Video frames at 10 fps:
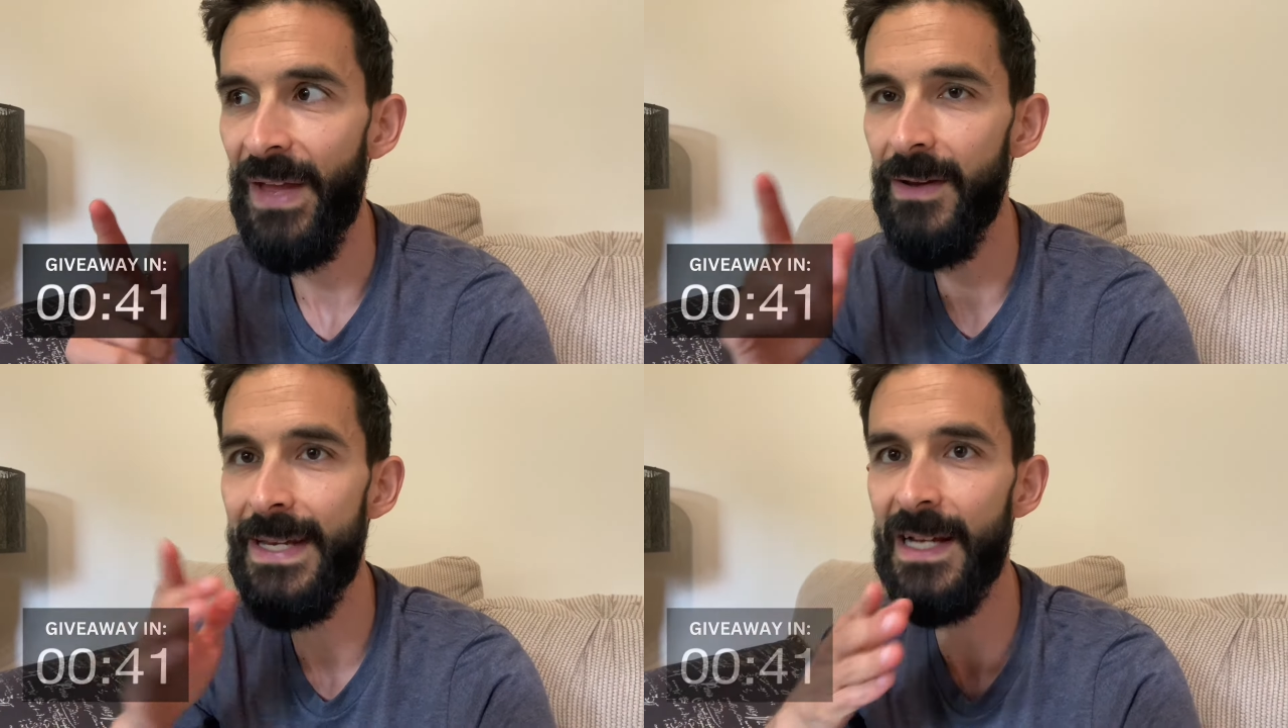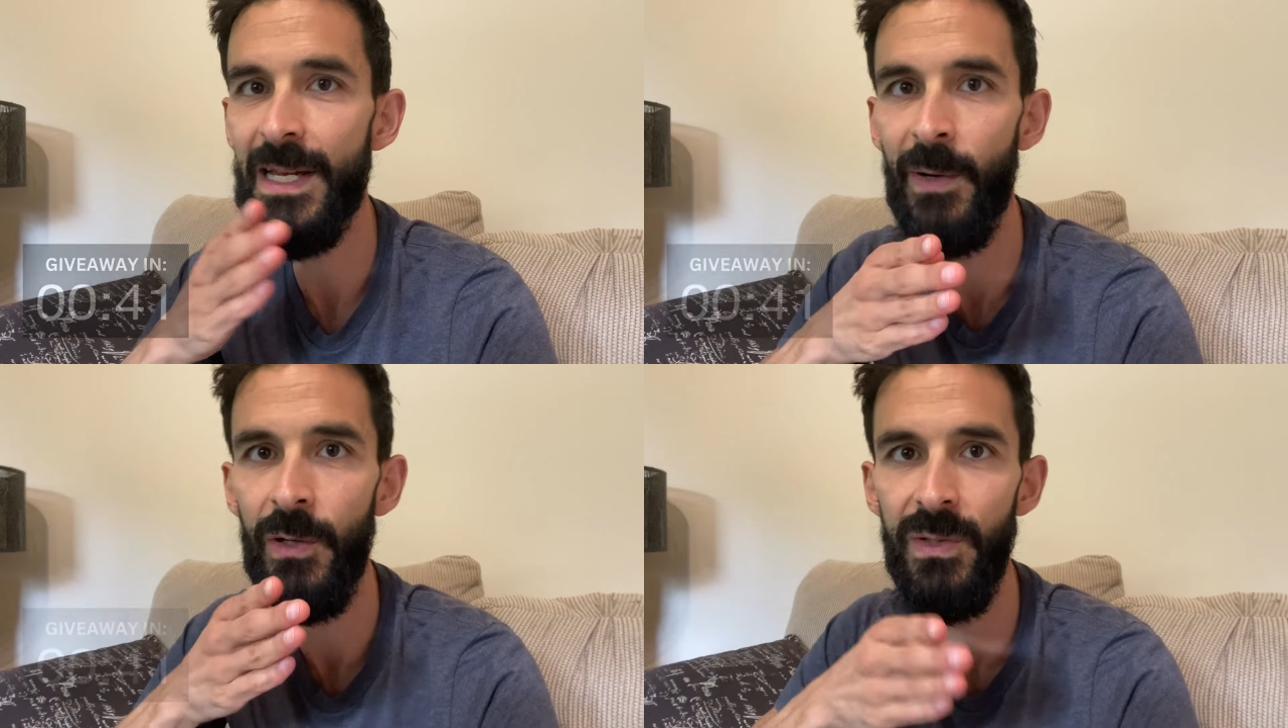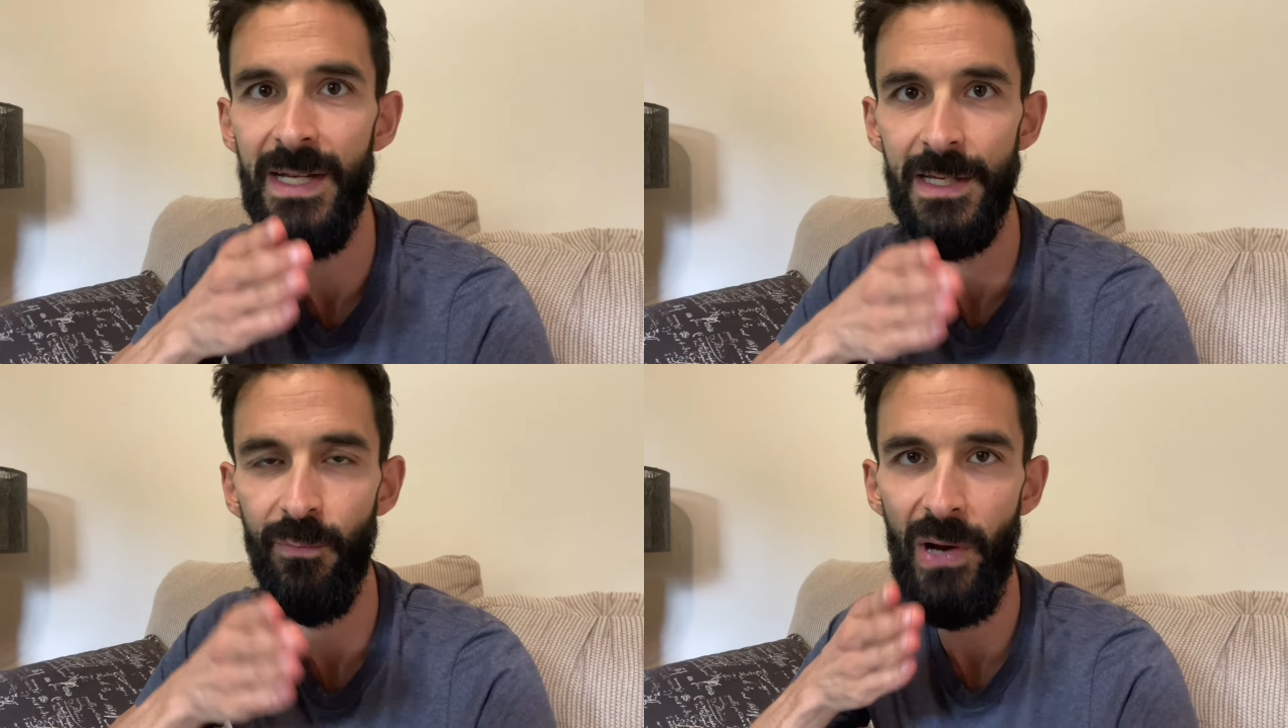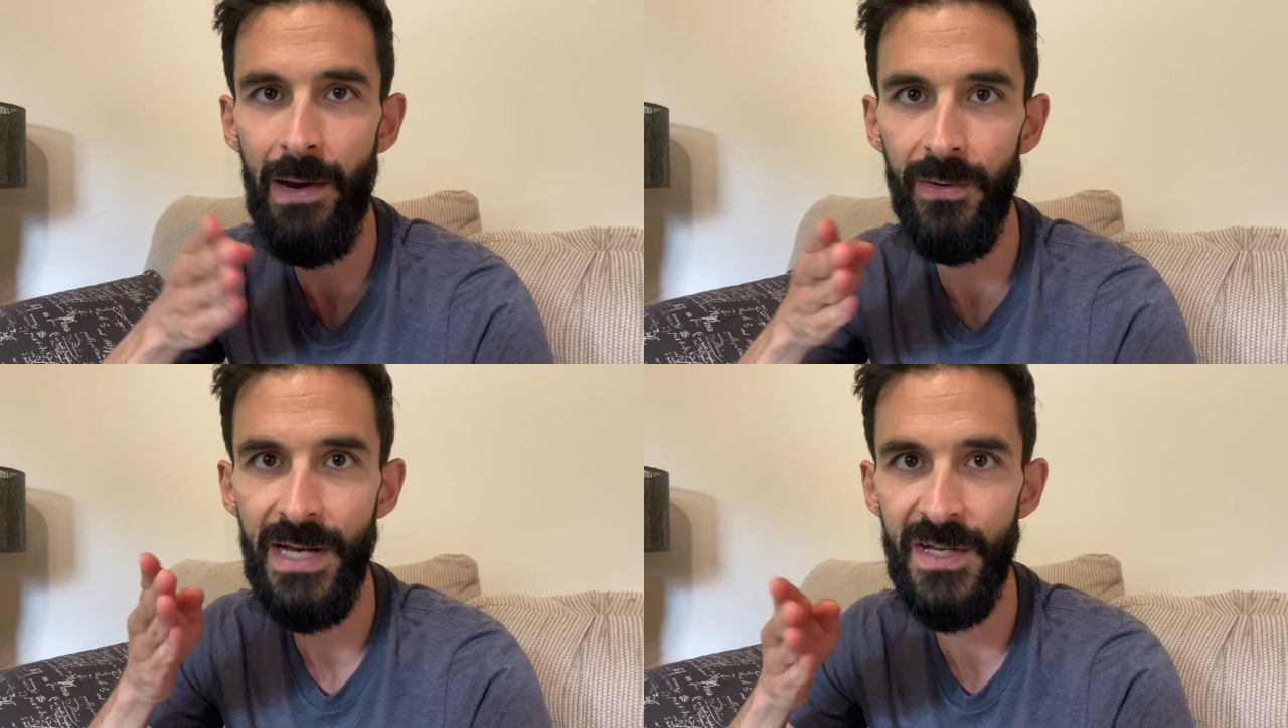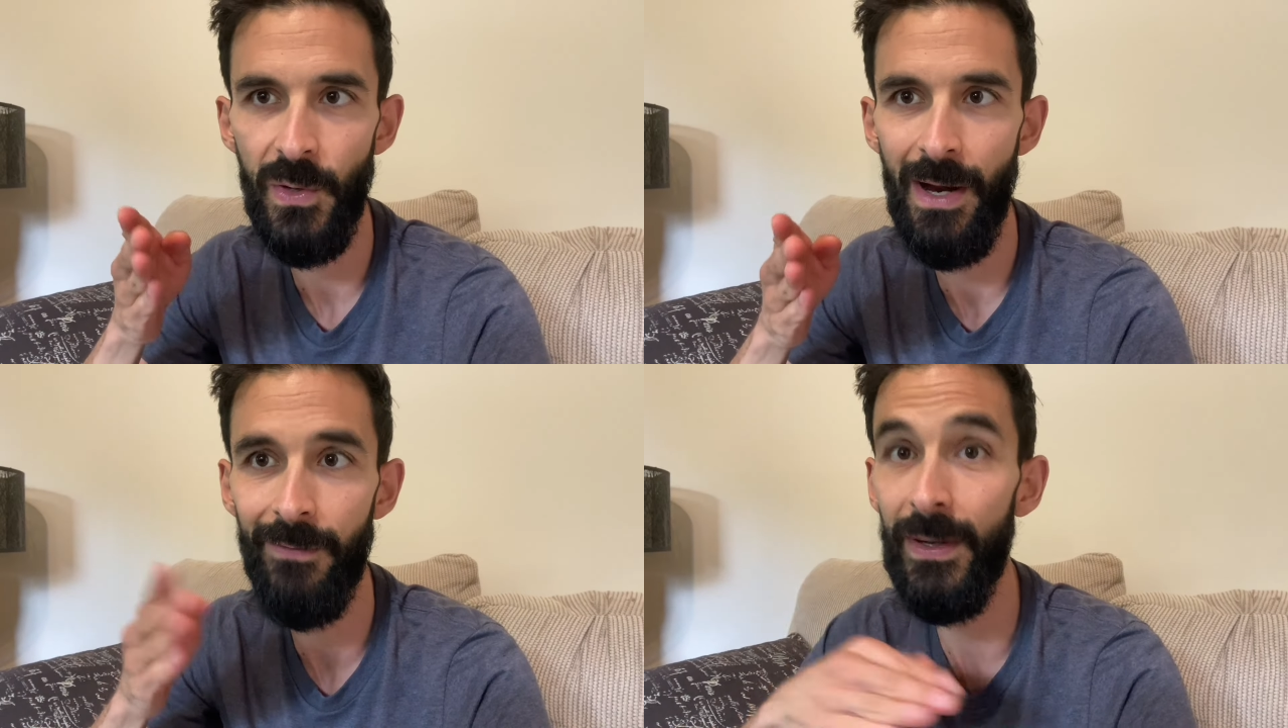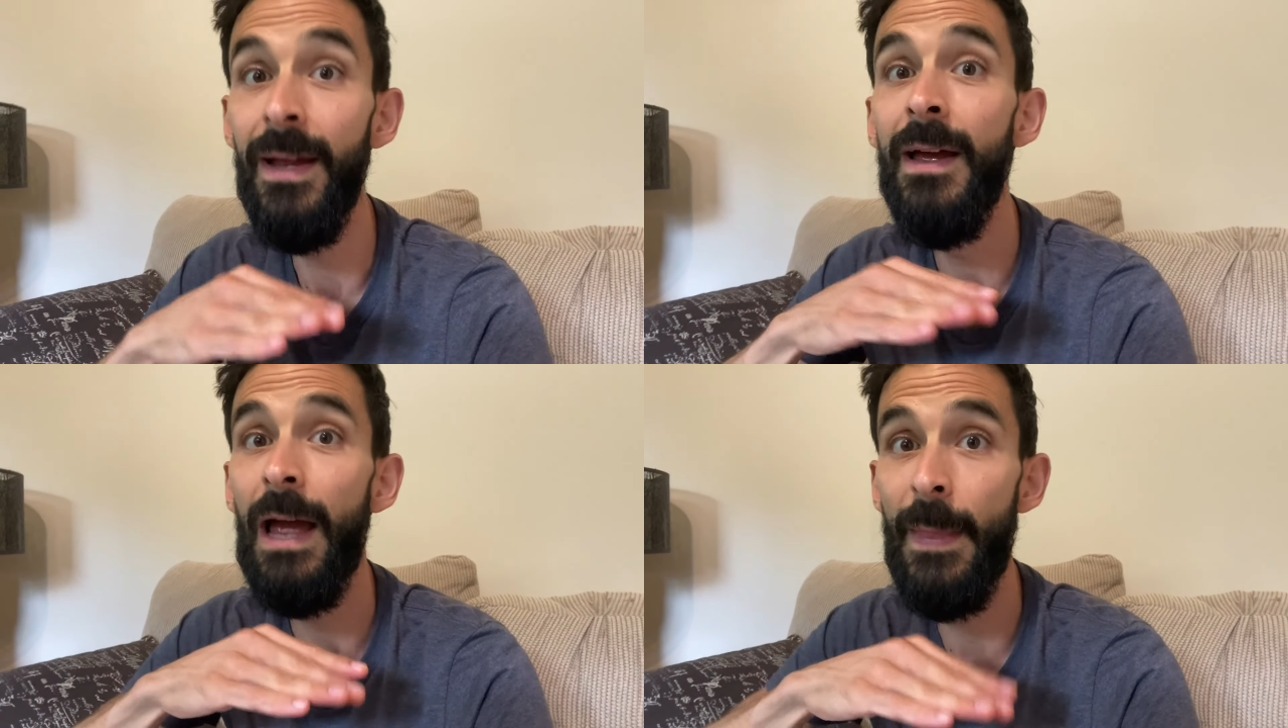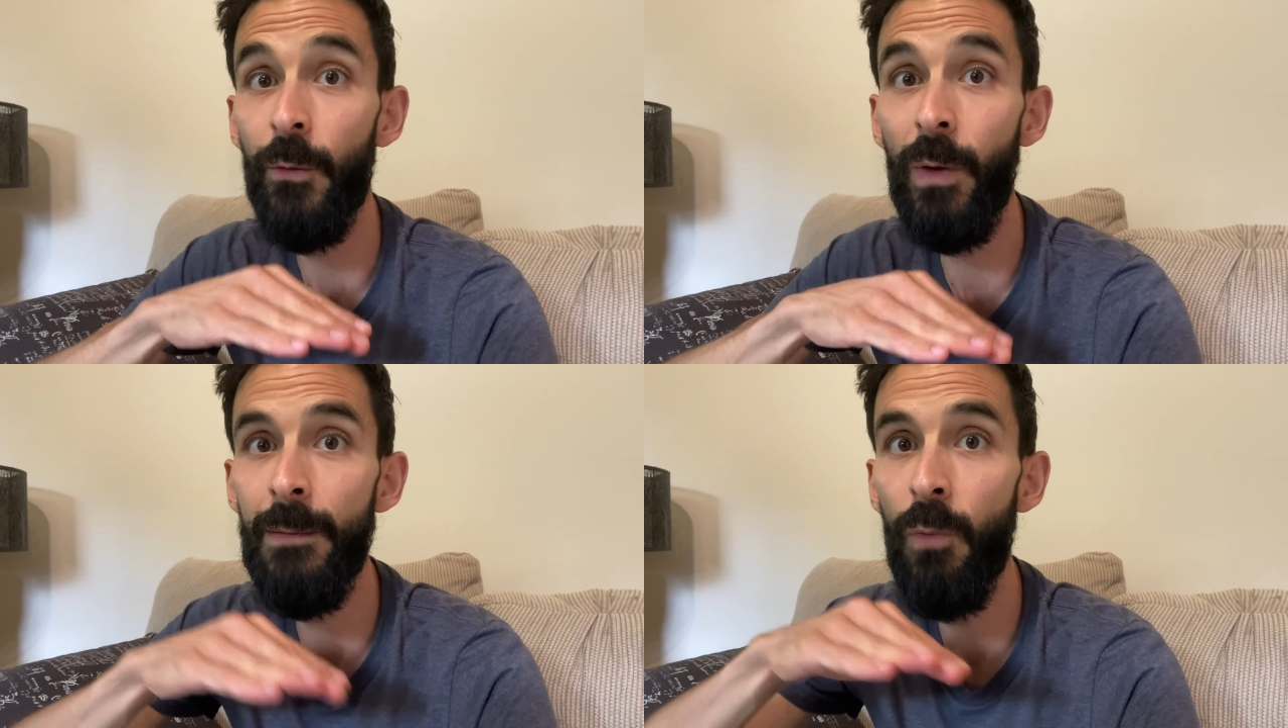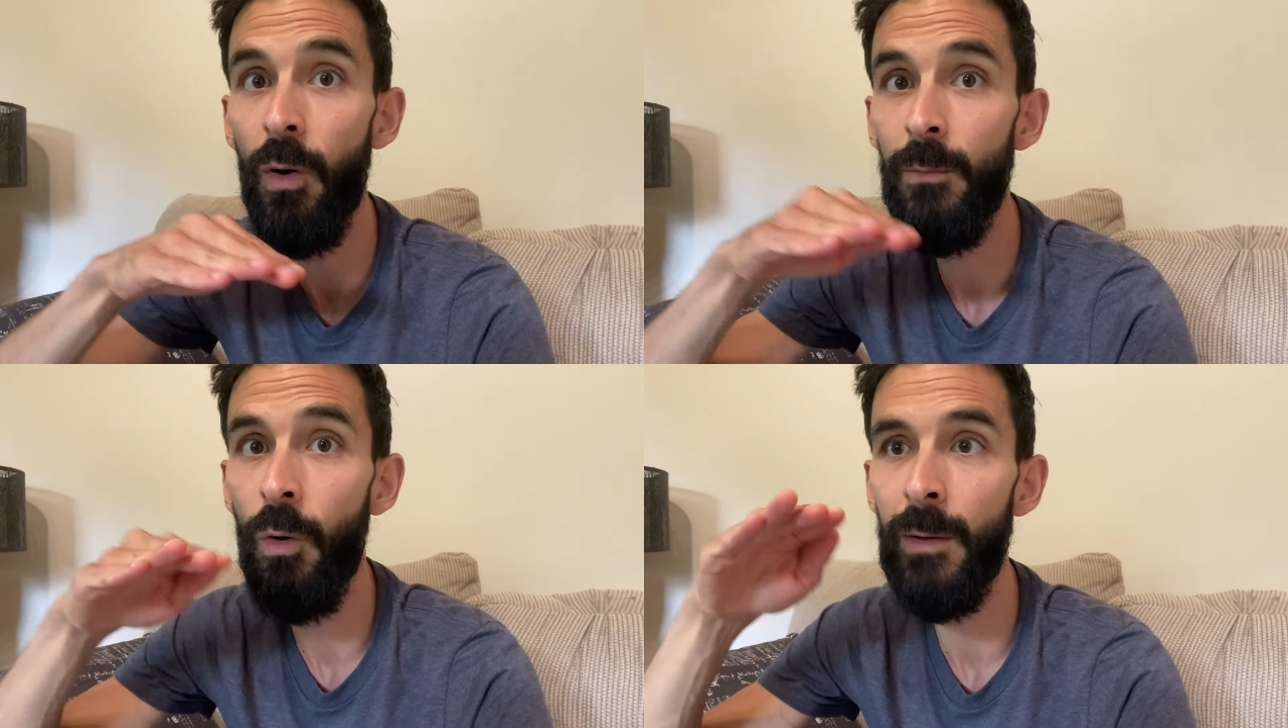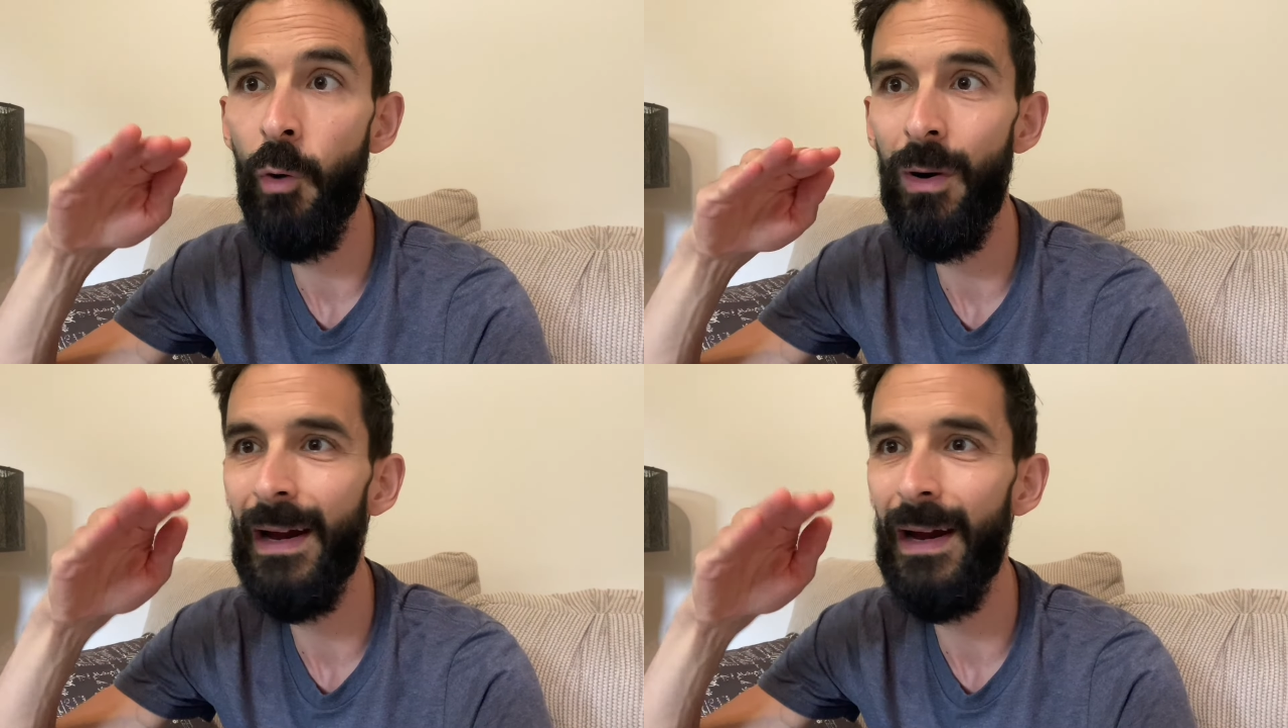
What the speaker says: Now, you take someone who doesn't prioritize recovery and they run more and more and more,